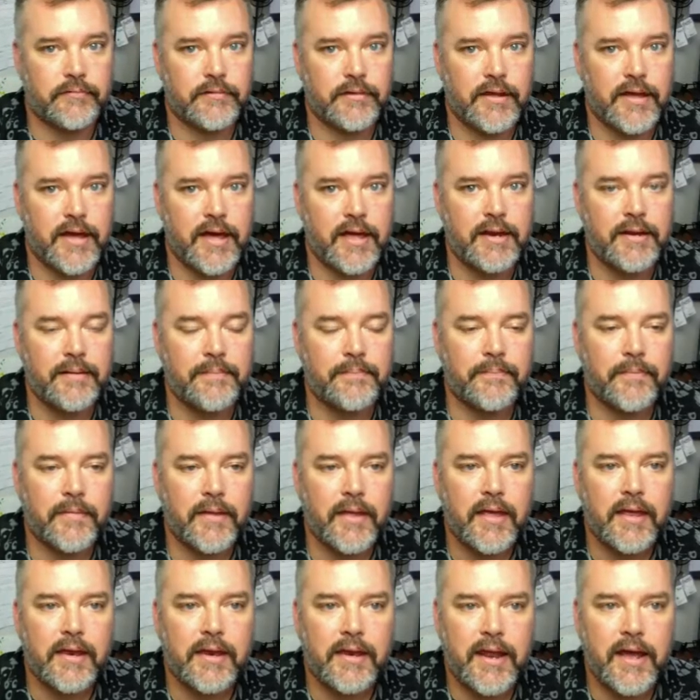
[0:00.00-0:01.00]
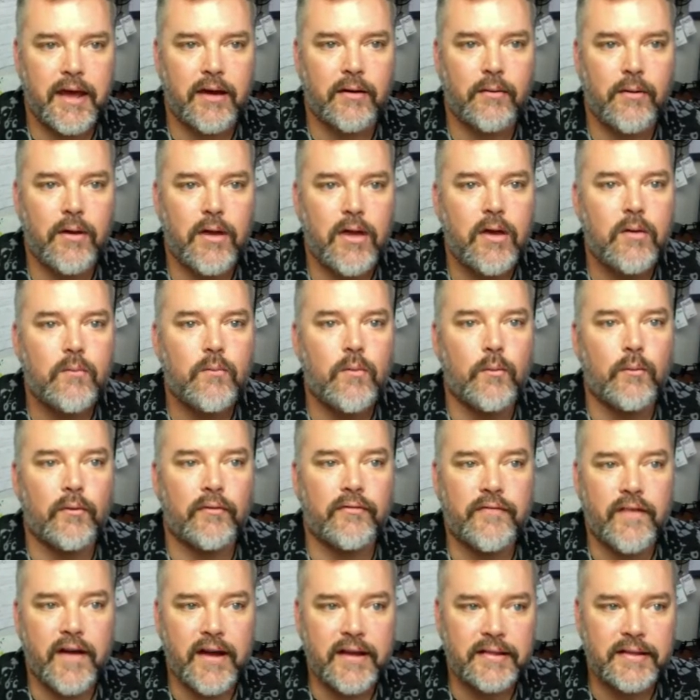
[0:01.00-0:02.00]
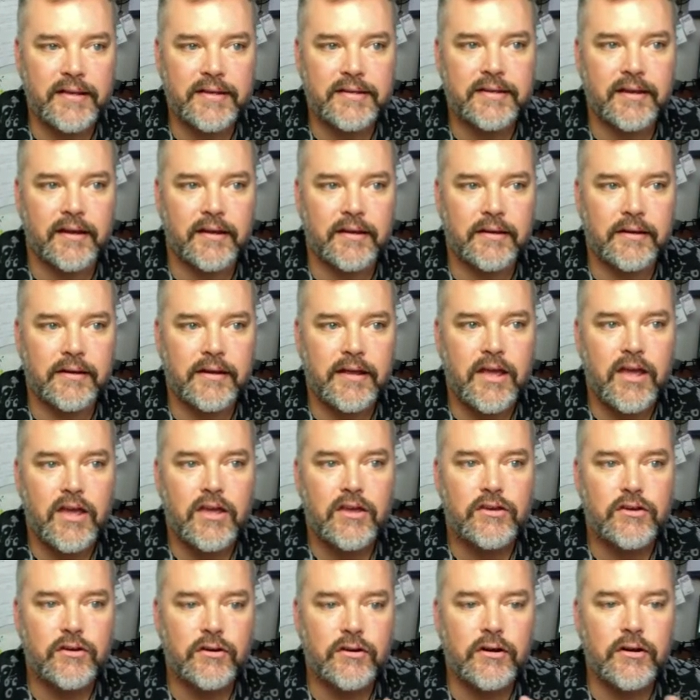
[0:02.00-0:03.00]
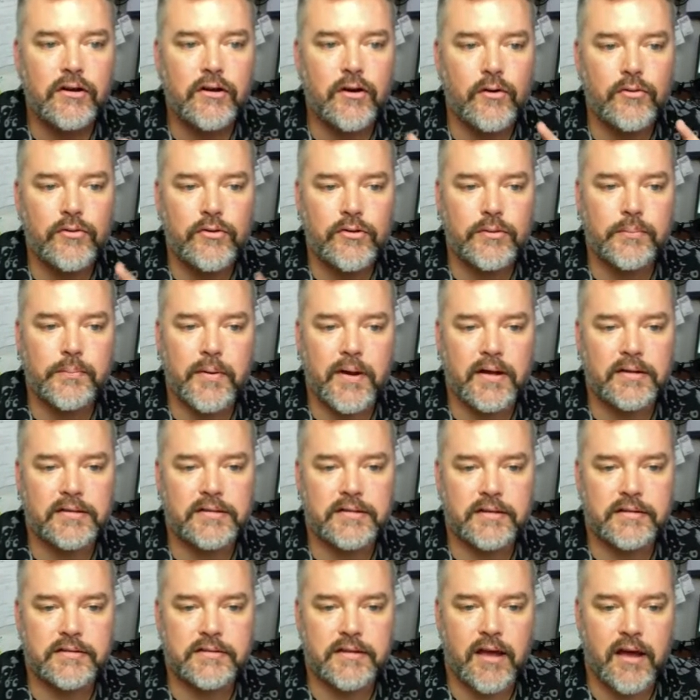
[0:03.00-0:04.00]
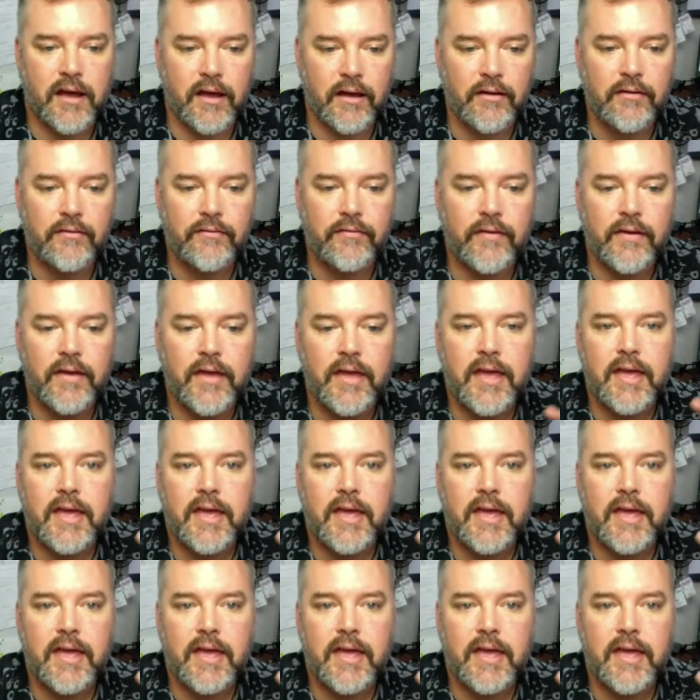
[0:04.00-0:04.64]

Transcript: Got it? Now, when we're finally done, you're going to go through the process of